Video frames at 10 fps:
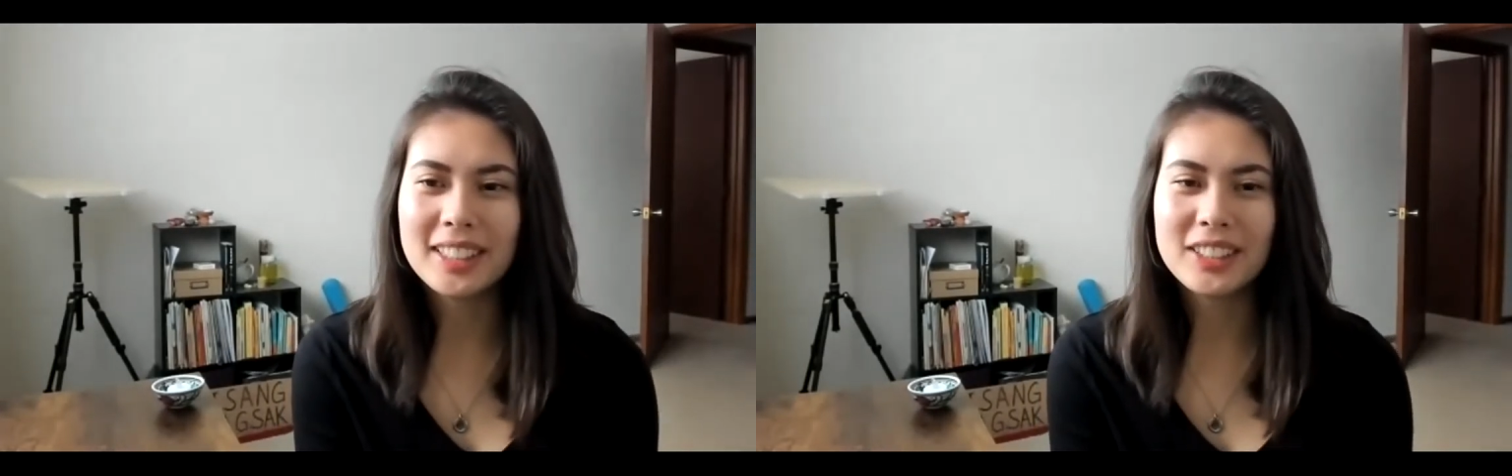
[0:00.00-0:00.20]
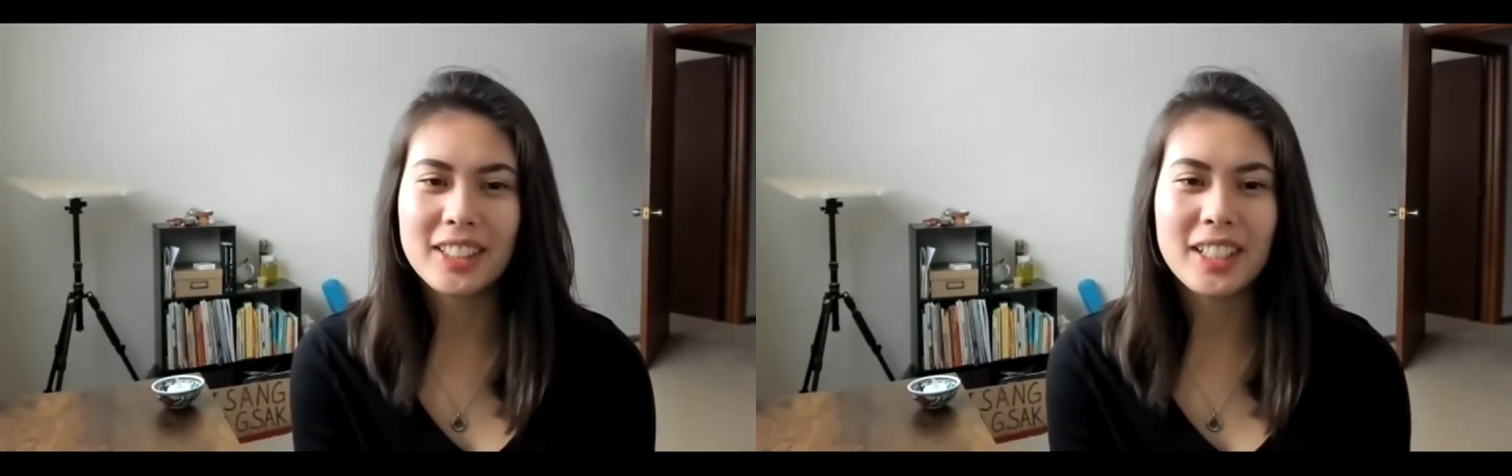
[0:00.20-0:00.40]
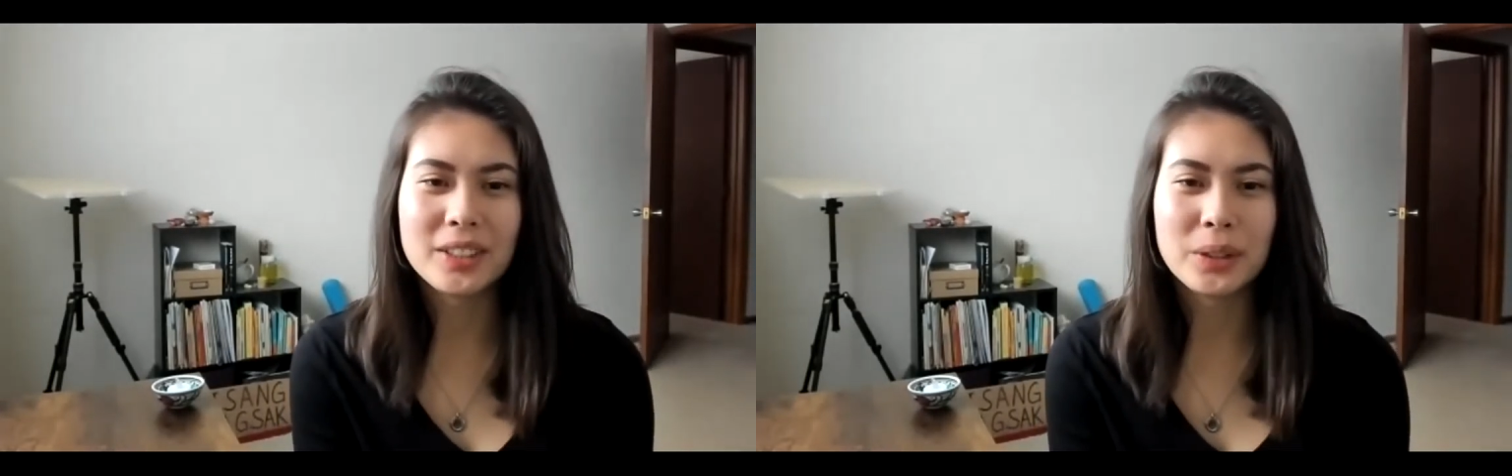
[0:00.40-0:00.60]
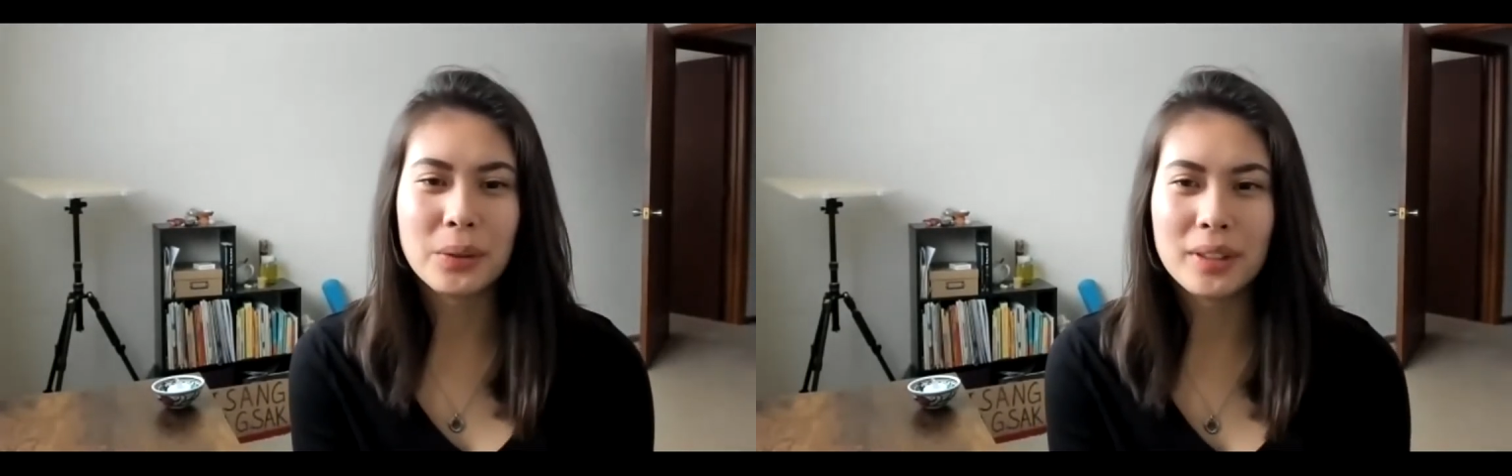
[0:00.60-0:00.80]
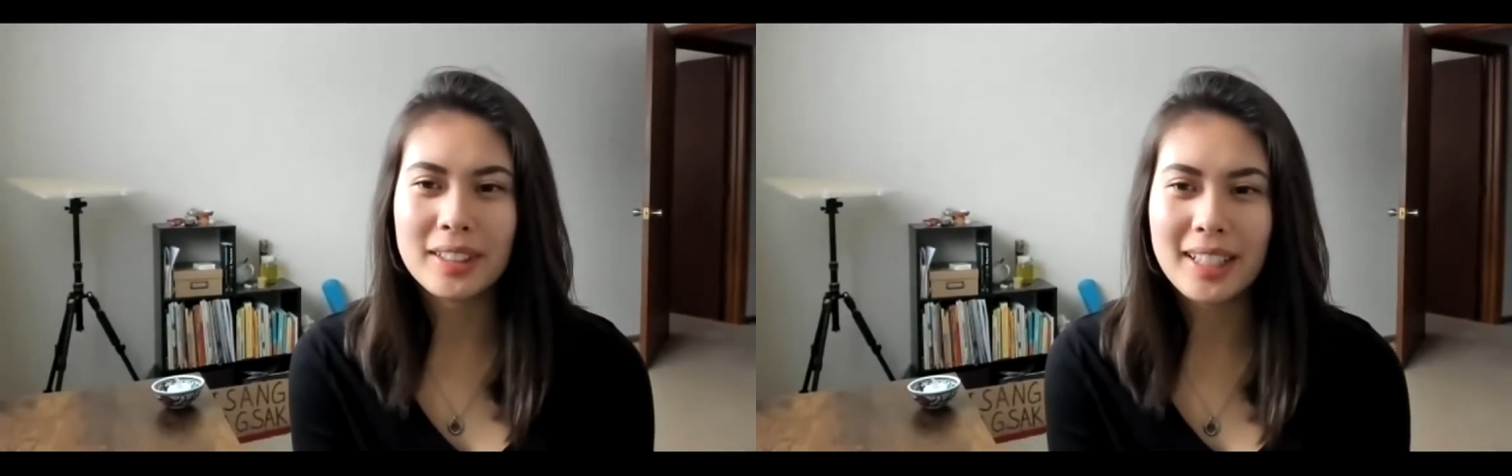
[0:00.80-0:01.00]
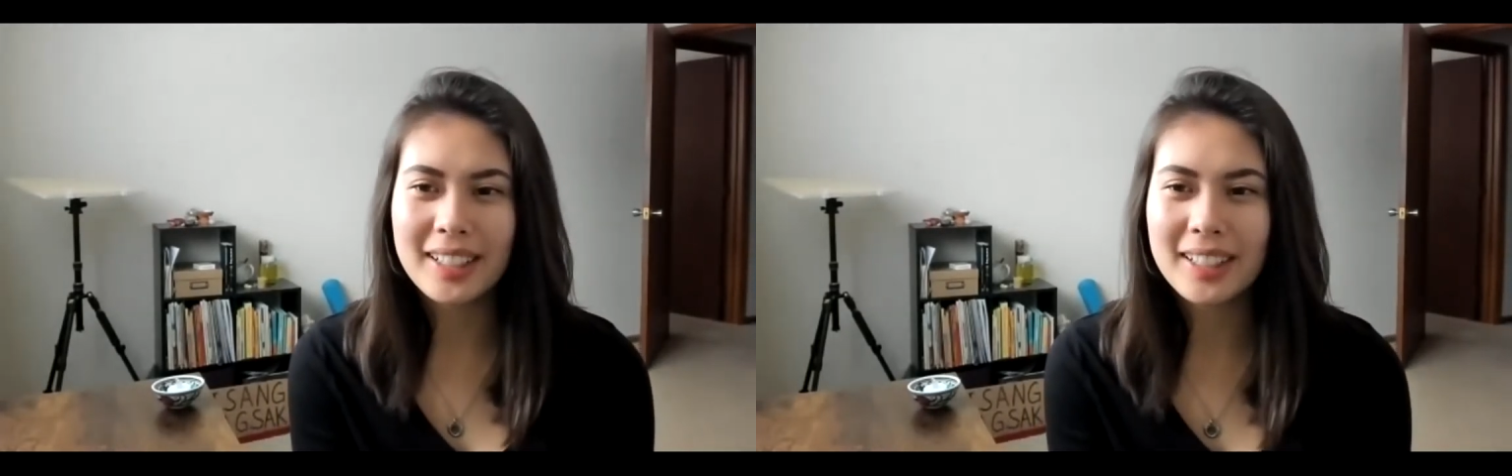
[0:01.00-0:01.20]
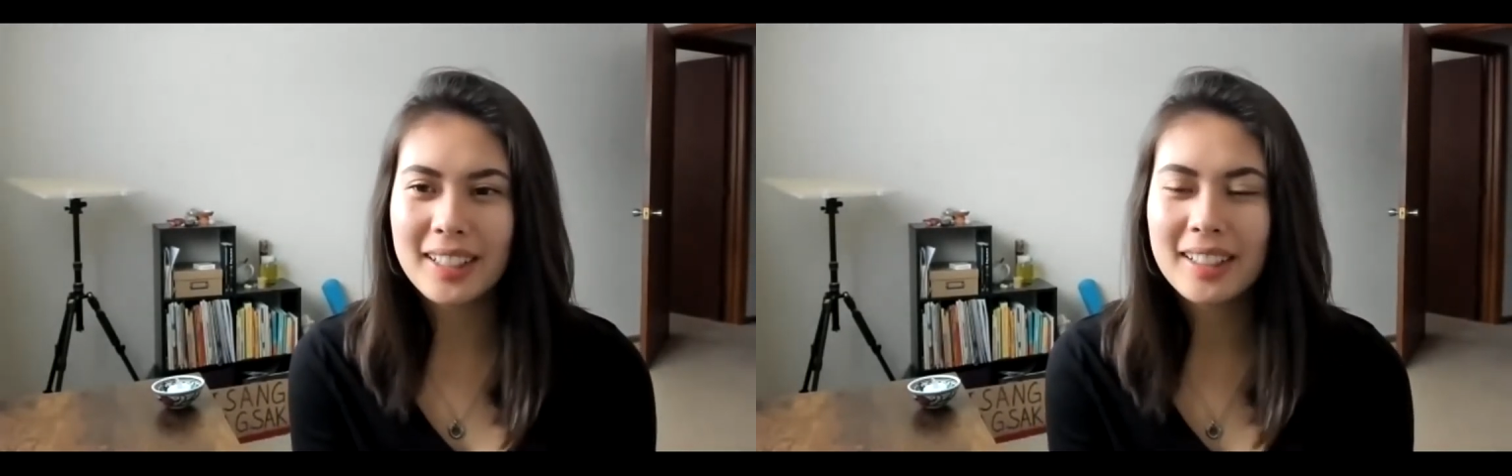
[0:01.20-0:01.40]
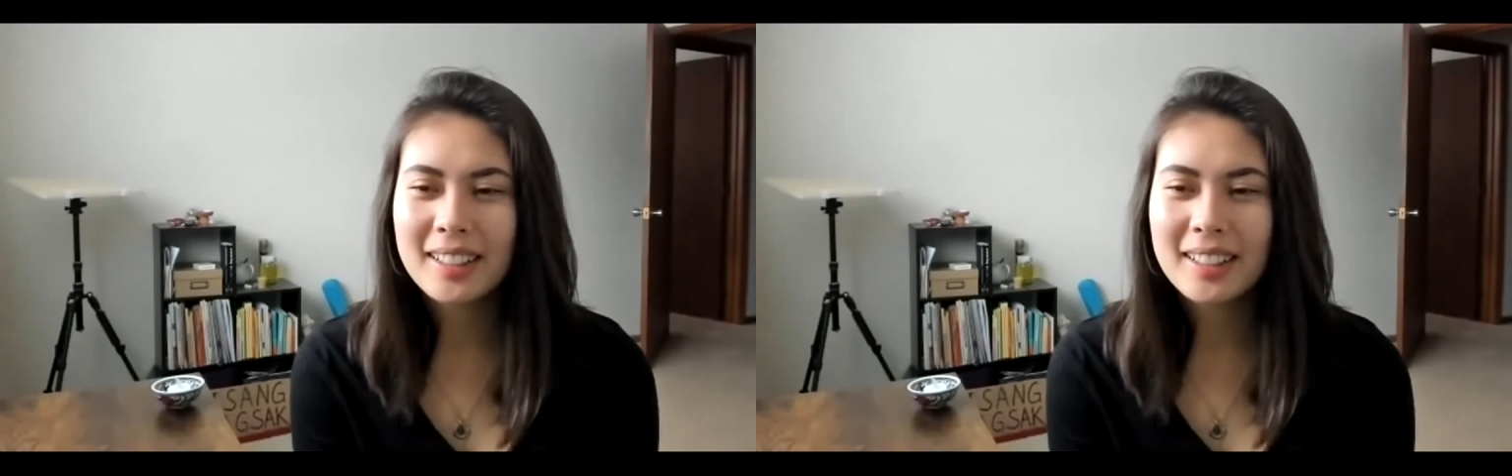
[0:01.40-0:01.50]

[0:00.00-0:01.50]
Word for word: education coordinator.